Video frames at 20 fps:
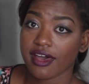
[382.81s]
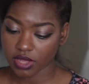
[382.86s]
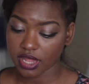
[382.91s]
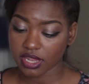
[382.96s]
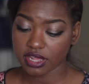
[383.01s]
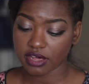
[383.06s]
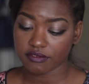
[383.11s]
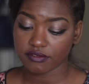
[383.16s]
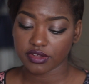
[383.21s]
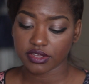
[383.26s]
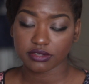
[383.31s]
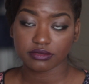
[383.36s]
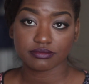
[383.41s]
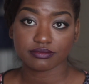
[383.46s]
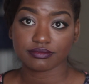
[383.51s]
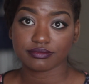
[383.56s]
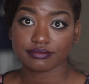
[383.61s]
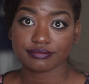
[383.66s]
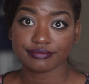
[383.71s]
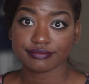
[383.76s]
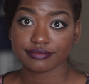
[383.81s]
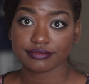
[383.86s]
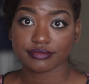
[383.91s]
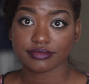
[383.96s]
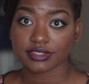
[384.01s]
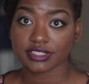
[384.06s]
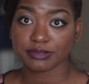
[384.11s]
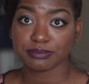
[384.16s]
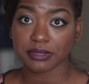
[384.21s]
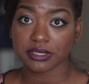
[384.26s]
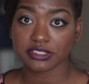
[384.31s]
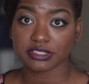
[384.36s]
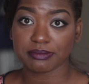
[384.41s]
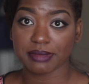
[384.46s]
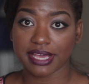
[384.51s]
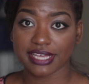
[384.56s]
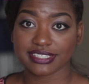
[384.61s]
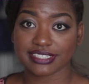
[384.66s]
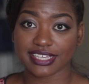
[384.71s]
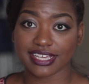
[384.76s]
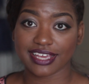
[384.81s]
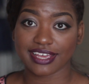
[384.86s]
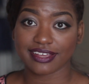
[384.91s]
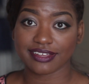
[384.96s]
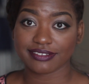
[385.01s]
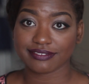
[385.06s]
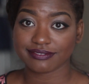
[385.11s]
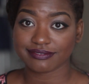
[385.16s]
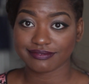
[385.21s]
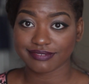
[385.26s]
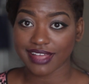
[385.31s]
I love it. it smells amazing.